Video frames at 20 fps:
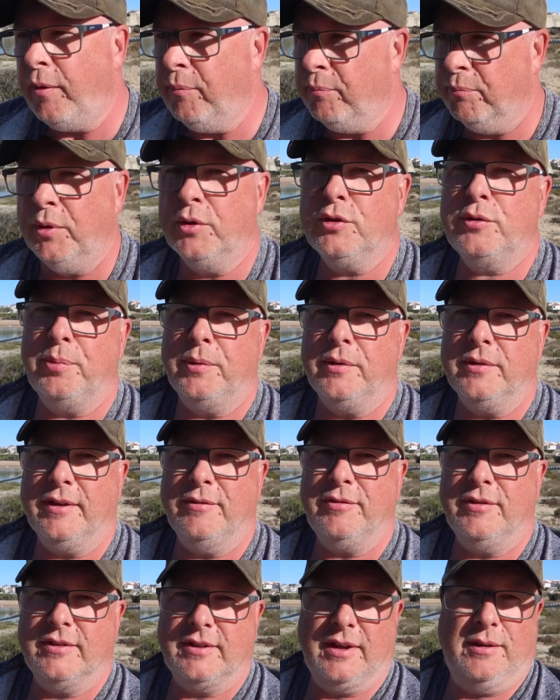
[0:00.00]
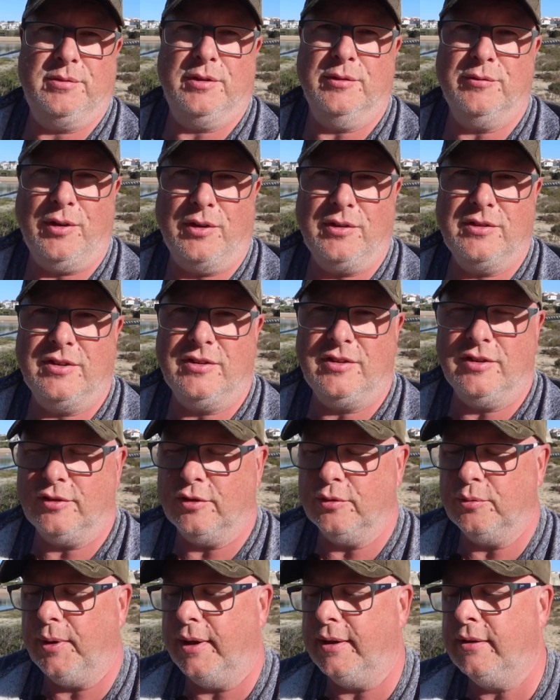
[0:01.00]
multiple different types of
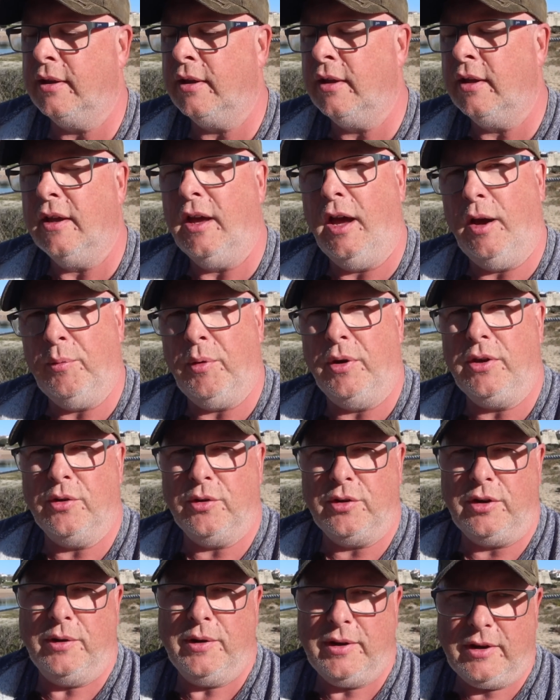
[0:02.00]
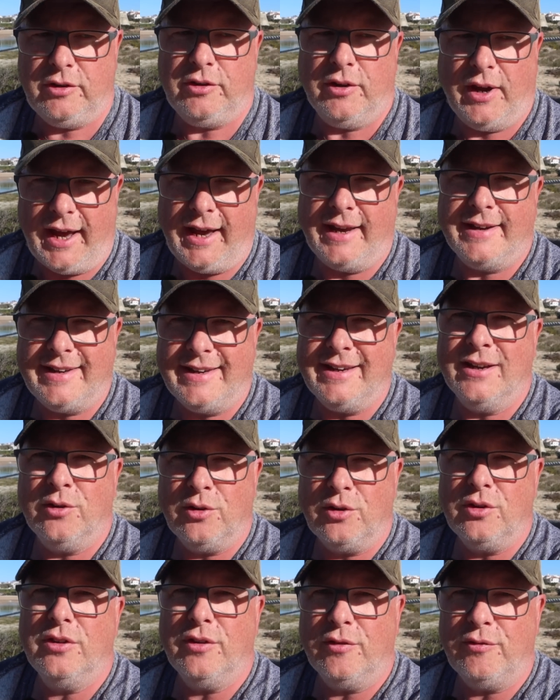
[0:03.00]
voltages as well. And what you're doing is you're adding
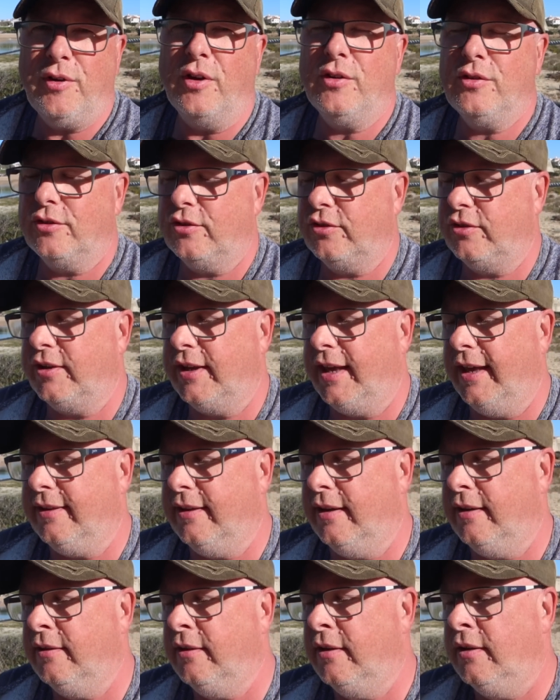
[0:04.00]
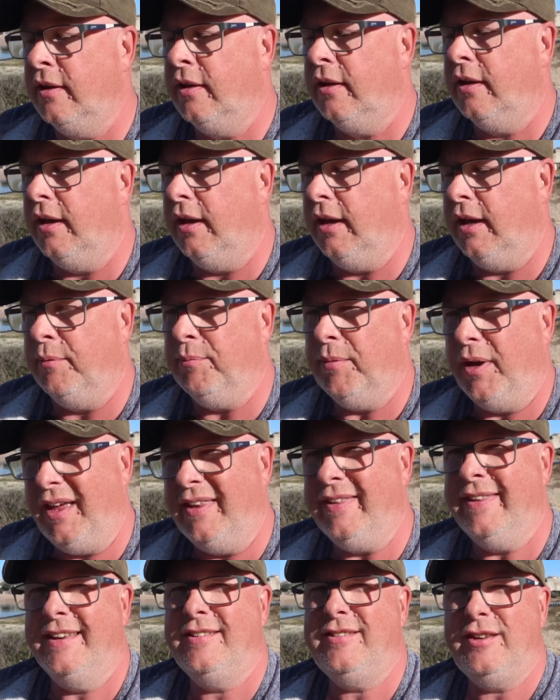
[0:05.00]
all the volts together.
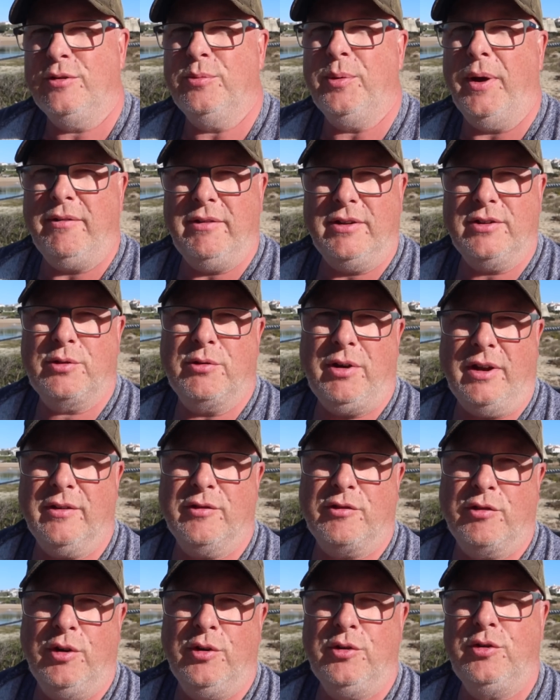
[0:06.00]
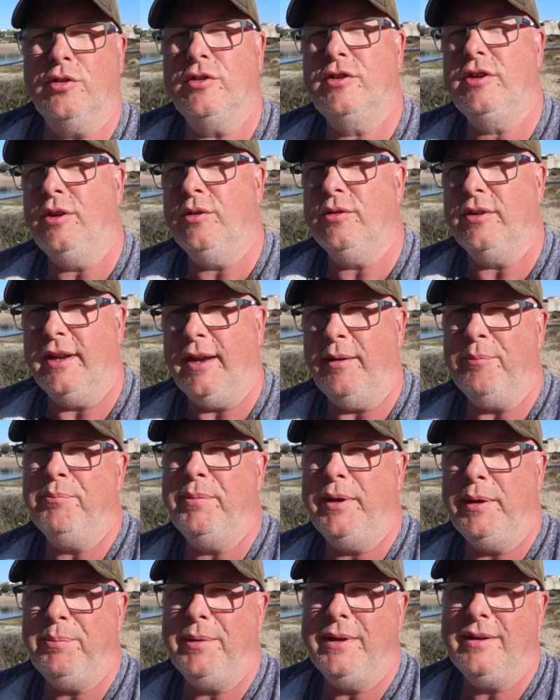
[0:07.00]
And this is where it's kind of crucial to use an
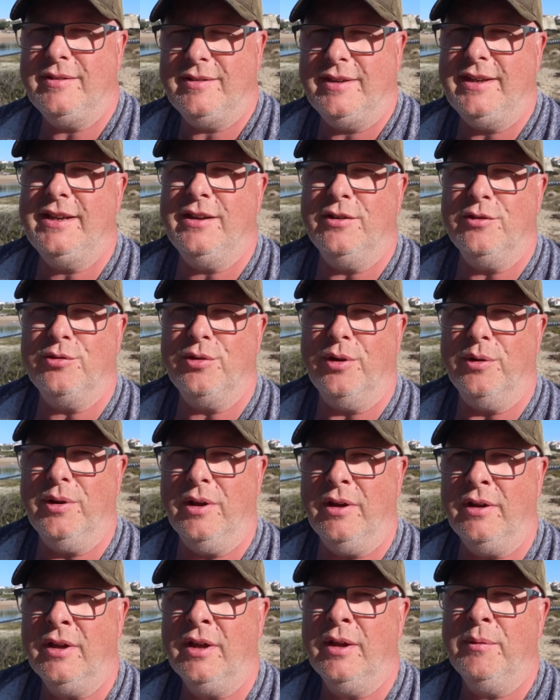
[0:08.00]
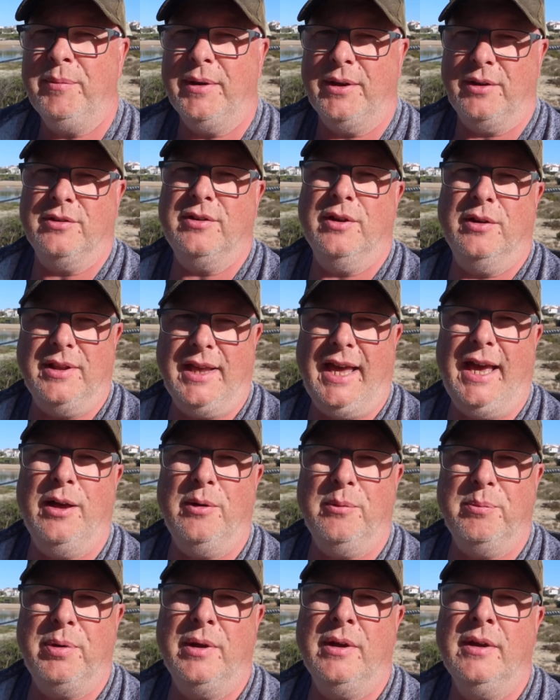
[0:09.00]
MPPT controller, because it'll
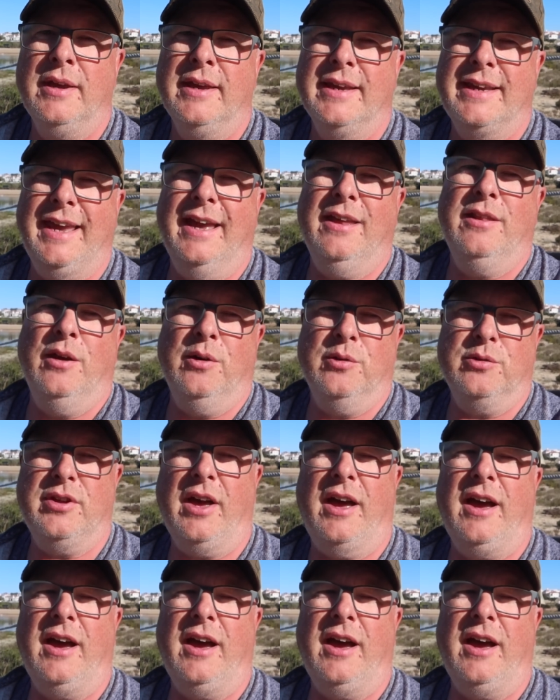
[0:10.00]
help get those